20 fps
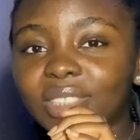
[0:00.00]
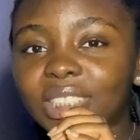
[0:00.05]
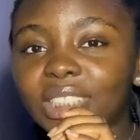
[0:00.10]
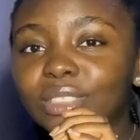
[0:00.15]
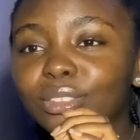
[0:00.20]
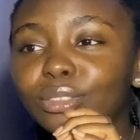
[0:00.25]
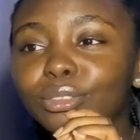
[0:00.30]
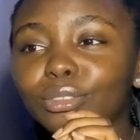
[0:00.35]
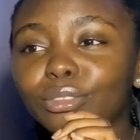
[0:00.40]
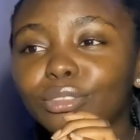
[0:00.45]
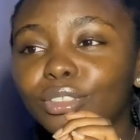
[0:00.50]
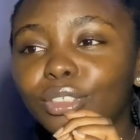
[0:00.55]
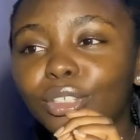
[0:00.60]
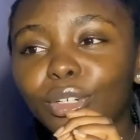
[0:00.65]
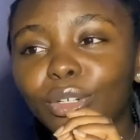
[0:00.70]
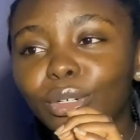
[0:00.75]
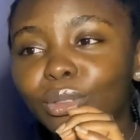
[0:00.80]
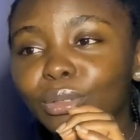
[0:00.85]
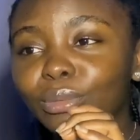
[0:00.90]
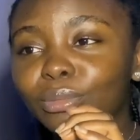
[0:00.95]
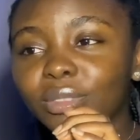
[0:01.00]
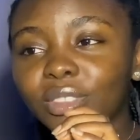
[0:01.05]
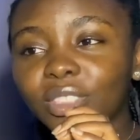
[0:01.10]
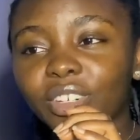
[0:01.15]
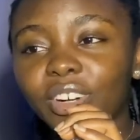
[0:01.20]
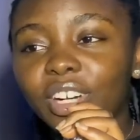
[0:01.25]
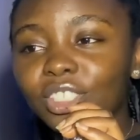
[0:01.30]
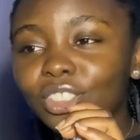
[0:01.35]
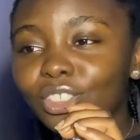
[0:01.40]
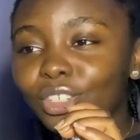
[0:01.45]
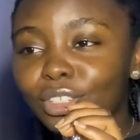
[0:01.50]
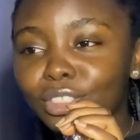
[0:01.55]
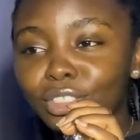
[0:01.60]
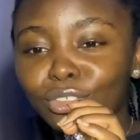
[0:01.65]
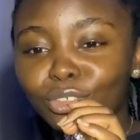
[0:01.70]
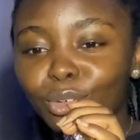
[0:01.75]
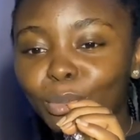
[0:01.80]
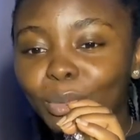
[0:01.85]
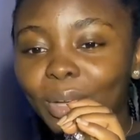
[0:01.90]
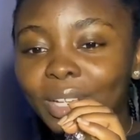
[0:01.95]
Even from Crash
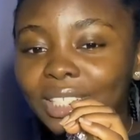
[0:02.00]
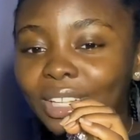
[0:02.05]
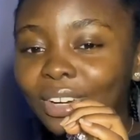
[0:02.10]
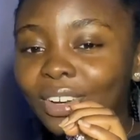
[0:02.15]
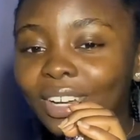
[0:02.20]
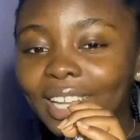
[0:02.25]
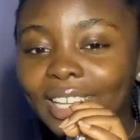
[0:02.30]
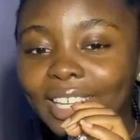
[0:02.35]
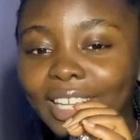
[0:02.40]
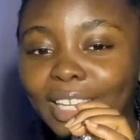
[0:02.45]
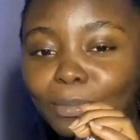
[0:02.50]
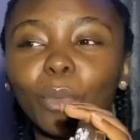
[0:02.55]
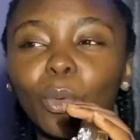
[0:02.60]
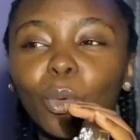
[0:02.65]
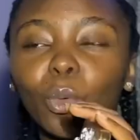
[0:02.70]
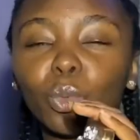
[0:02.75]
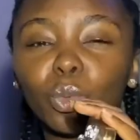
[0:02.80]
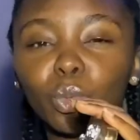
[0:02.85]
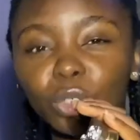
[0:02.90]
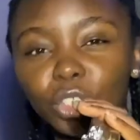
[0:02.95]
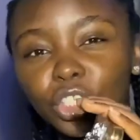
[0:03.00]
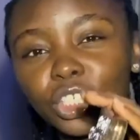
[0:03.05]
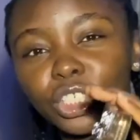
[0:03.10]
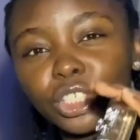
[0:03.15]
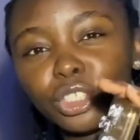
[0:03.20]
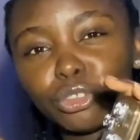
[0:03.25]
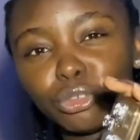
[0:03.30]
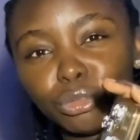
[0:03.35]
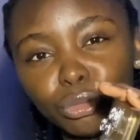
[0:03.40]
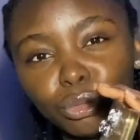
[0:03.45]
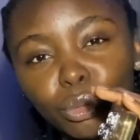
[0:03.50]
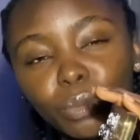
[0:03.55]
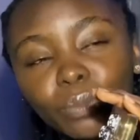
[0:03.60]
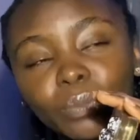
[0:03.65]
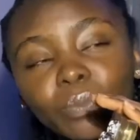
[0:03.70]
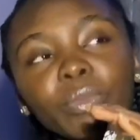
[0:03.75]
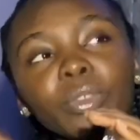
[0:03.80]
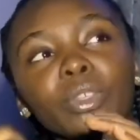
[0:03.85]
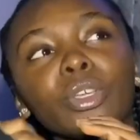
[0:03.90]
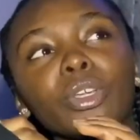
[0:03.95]
Course in Romance, I don't like him. But Wujin's role,
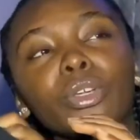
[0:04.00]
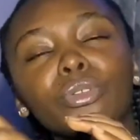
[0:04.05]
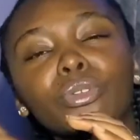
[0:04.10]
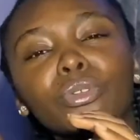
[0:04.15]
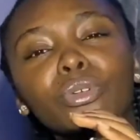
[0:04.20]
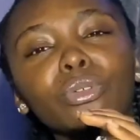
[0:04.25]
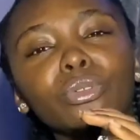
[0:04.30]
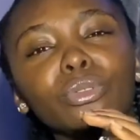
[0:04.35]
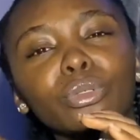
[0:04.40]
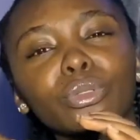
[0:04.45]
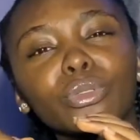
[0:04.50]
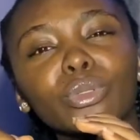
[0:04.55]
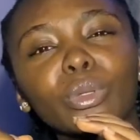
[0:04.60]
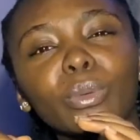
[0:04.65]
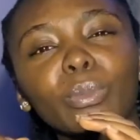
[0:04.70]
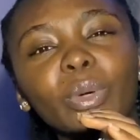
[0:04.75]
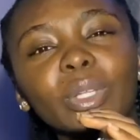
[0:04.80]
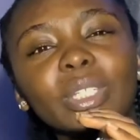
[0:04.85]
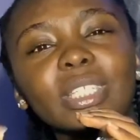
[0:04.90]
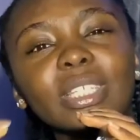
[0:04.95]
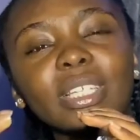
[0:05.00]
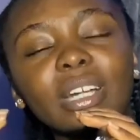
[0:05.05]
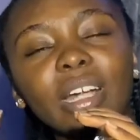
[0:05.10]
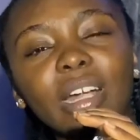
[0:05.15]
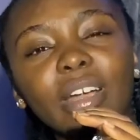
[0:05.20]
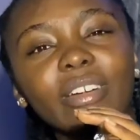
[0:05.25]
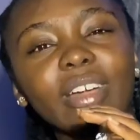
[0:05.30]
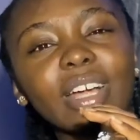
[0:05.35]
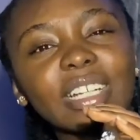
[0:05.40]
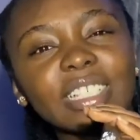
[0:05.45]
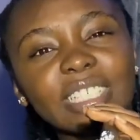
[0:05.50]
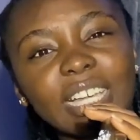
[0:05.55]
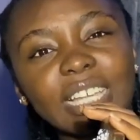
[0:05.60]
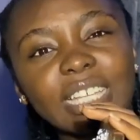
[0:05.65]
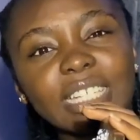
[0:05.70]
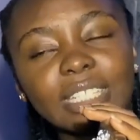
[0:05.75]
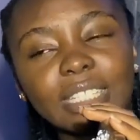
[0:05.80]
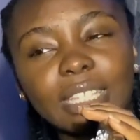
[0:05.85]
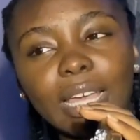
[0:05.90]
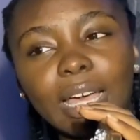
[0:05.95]
you know those supporting
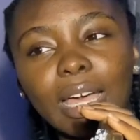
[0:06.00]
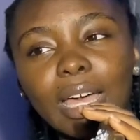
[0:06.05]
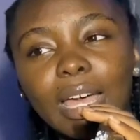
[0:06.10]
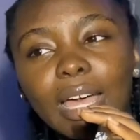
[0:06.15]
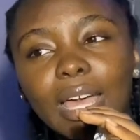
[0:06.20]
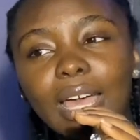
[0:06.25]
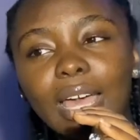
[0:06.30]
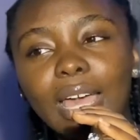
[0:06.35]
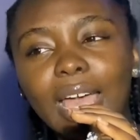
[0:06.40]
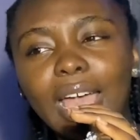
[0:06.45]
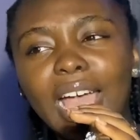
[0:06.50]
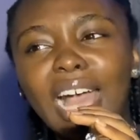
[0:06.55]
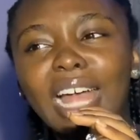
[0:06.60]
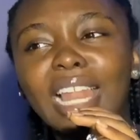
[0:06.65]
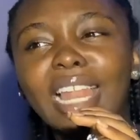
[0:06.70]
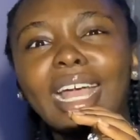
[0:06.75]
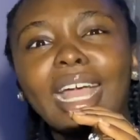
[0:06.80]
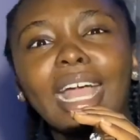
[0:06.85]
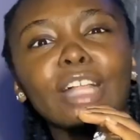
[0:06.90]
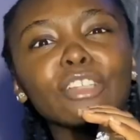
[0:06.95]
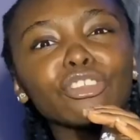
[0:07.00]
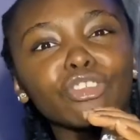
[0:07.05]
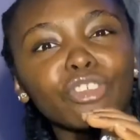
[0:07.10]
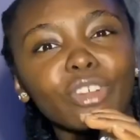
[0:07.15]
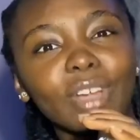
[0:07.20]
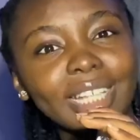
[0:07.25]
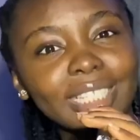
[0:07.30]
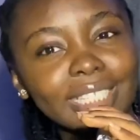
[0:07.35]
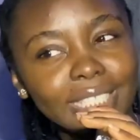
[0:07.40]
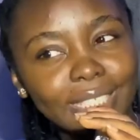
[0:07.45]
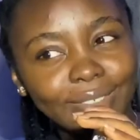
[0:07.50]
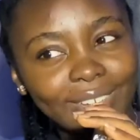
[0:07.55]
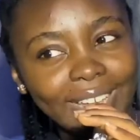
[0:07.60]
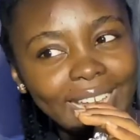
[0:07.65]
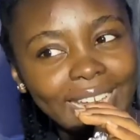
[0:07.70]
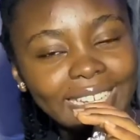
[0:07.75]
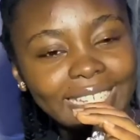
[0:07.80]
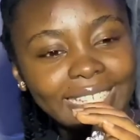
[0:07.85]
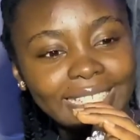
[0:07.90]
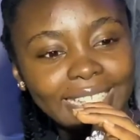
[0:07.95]
characters that are like attractive
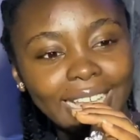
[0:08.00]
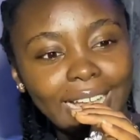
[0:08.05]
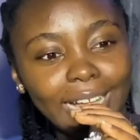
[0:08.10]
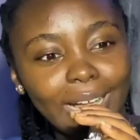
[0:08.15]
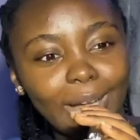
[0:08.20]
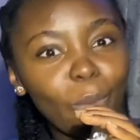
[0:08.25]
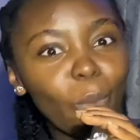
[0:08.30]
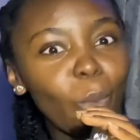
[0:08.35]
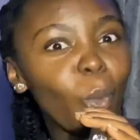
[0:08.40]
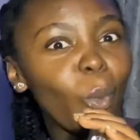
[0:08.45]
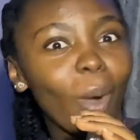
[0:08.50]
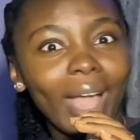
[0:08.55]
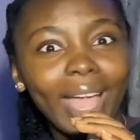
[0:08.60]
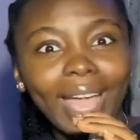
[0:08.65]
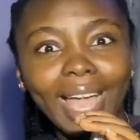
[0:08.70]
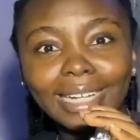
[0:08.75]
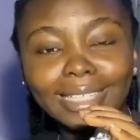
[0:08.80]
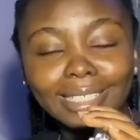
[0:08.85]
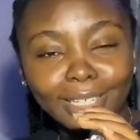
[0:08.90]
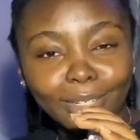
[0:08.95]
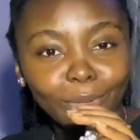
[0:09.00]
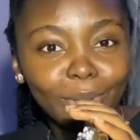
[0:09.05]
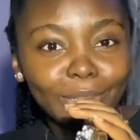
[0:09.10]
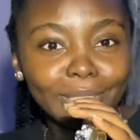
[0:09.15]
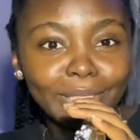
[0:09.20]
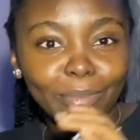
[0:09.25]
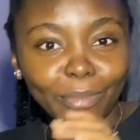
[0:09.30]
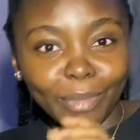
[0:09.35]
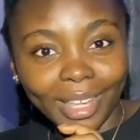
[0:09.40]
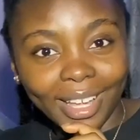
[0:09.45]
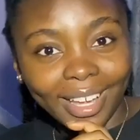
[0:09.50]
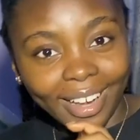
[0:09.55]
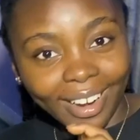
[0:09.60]
and it's like why are they not the main